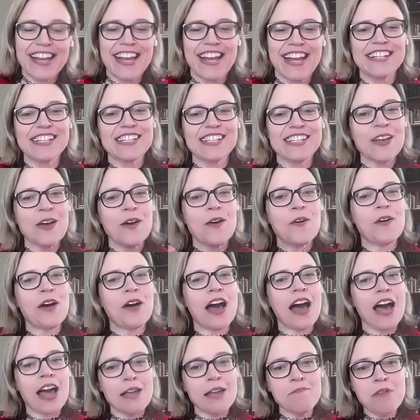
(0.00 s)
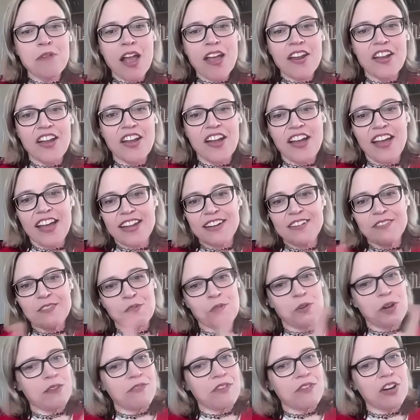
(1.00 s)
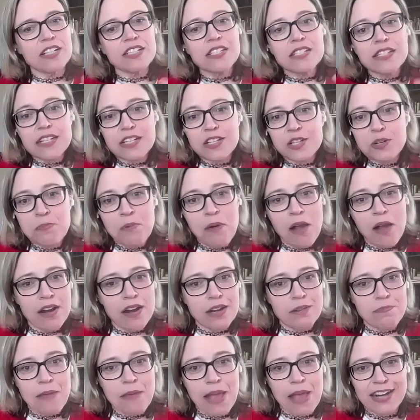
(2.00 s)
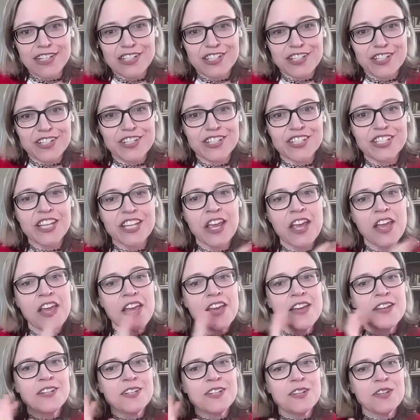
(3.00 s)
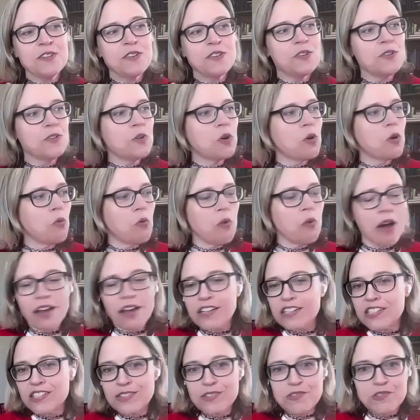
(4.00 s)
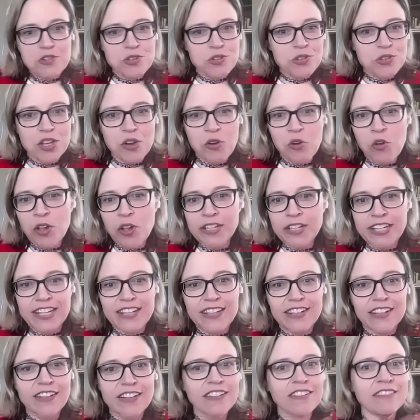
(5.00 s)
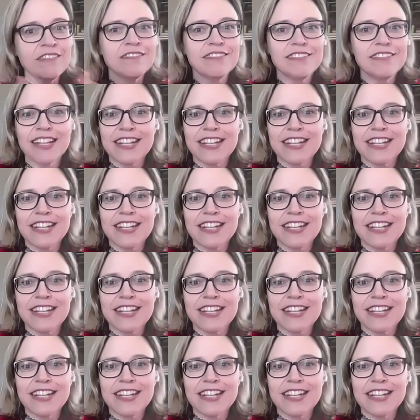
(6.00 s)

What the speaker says: And so I brought on one of our senior product managers to walk us through the whole deal.